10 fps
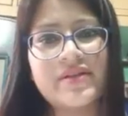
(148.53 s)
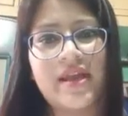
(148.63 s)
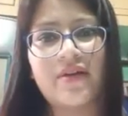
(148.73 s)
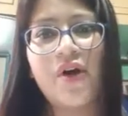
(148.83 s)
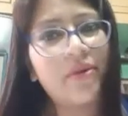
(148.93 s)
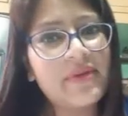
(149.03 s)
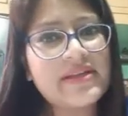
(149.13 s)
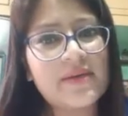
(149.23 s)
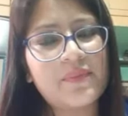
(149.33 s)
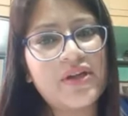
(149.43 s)
normal
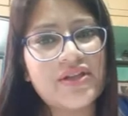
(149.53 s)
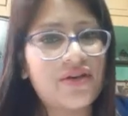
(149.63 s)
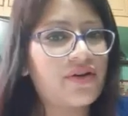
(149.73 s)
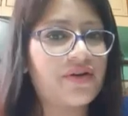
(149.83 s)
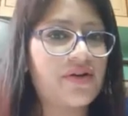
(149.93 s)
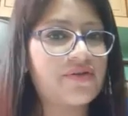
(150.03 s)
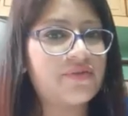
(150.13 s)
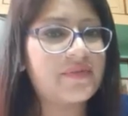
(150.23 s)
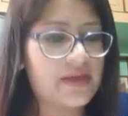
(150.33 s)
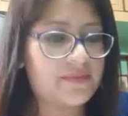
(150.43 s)
temperature or your
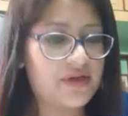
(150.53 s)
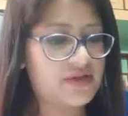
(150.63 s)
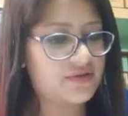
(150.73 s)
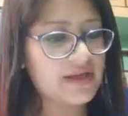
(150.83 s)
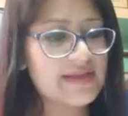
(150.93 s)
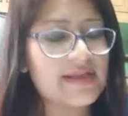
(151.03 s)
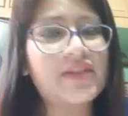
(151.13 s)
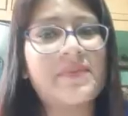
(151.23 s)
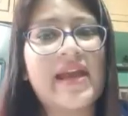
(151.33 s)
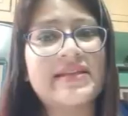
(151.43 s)
room temperature. Okay,
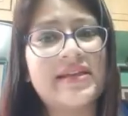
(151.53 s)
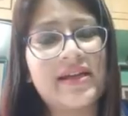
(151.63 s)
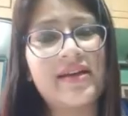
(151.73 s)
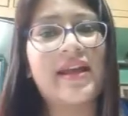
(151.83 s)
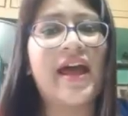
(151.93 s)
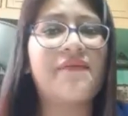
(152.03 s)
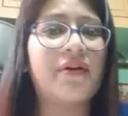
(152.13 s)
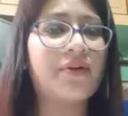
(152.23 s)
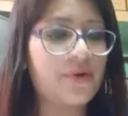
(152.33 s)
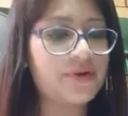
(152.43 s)
such bacteria, they have
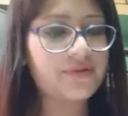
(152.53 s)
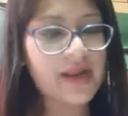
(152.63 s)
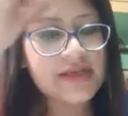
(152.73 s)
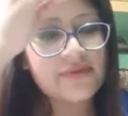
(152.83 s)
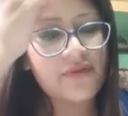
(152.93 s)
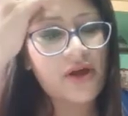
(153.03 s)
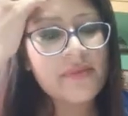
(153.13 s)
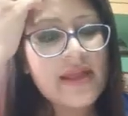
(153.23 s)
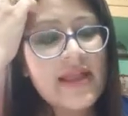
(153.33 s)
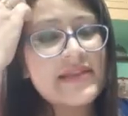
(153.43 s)
a growth range
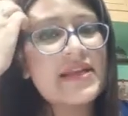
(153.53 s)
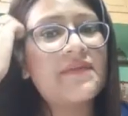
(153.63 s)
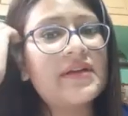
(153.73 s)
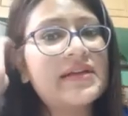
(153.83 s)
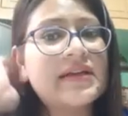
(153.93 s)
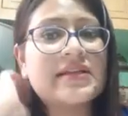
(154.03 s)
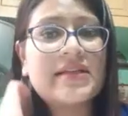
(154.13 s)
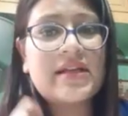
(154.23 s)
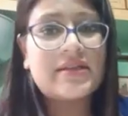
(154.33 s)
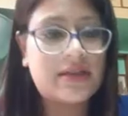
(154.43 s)
from 7 degrees
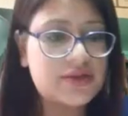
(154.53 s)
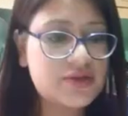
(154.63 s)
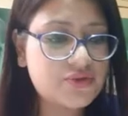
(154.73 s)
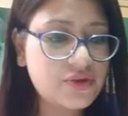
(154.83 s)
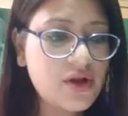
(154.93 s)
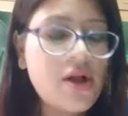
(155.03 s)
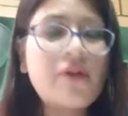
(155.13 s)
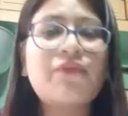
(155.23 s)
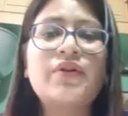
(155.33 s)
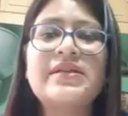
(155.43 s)
Celsius to
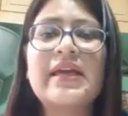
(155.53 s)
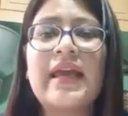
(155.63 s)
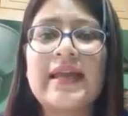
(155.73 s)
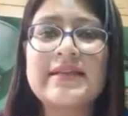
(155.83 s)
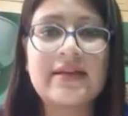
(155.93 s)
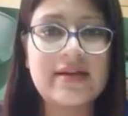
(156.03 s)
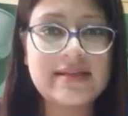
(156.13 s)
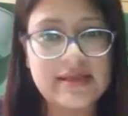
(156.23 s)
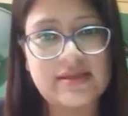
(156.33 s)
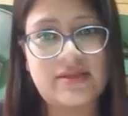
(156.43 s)
48
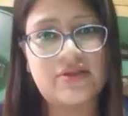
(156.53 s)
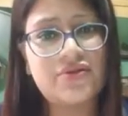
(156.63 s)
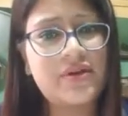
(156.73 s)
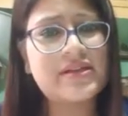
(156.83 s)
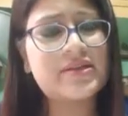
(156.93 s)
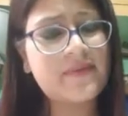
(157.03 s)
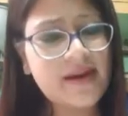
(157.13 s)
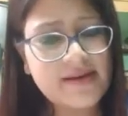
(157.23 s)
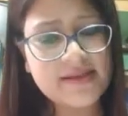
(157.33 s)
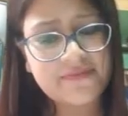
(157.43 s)
degrees Celsius. So it is
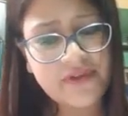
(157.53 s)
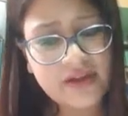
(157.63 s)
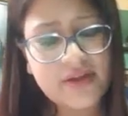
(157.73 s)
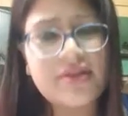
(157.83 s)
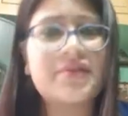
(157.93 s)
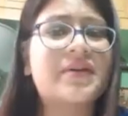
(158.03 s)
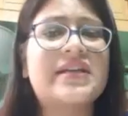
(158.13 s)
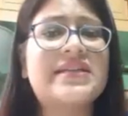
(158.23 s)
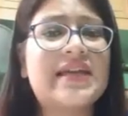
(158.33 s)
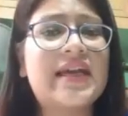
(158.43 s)
very difficult to
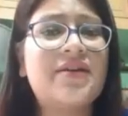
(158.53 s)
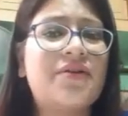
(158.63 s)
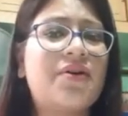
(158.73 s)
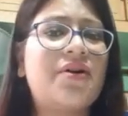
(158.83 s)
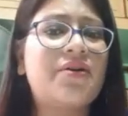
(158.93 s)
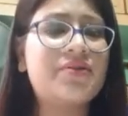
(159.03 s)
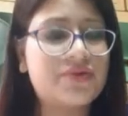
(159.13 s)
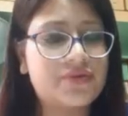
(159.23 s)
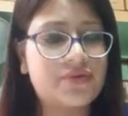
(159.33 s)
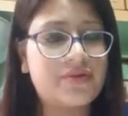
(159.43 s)
contain or
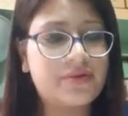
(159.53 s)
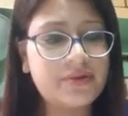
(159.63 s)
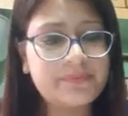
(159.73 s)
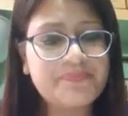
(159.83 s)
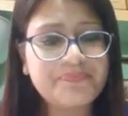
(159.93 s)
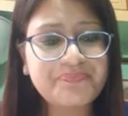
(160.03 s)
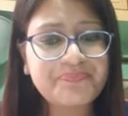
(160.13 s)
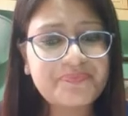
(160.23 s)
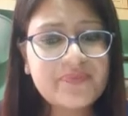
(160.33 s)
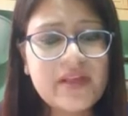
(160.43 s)

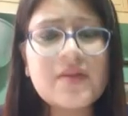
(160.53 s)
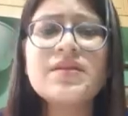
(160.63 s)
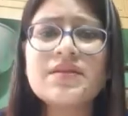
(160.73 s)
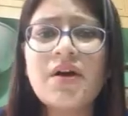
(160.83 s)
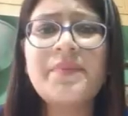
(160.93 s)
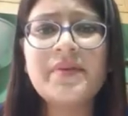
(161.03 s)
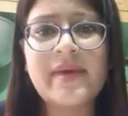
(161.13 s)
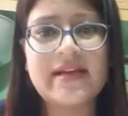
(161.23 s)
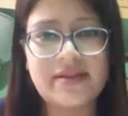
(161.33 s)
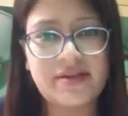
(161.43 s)
to stop the
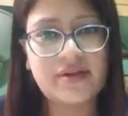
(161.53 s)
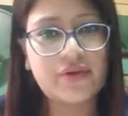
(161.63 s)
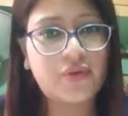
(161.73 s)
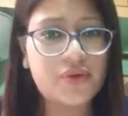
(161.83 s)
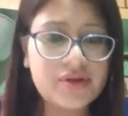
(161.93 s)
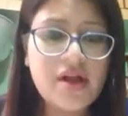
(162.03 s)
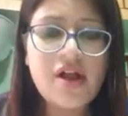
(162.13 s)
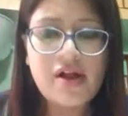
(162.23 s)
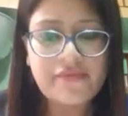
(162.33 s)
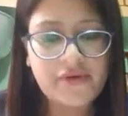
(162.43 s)
bacterial growth
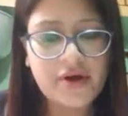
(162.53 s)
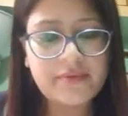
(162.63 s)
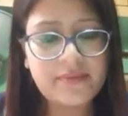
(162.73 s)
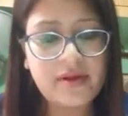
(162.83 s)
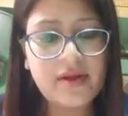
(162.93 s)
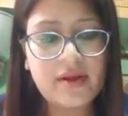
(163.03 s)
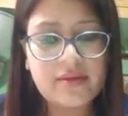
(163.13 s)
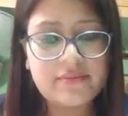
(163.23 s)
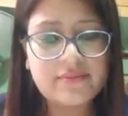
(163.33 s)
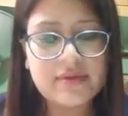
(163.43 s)
for
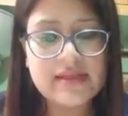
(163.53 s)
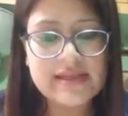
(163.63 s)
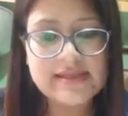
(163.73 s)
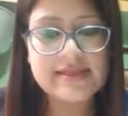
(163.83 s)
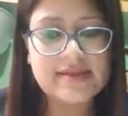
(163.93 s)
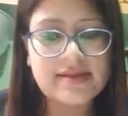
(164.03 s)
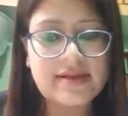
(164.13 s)
this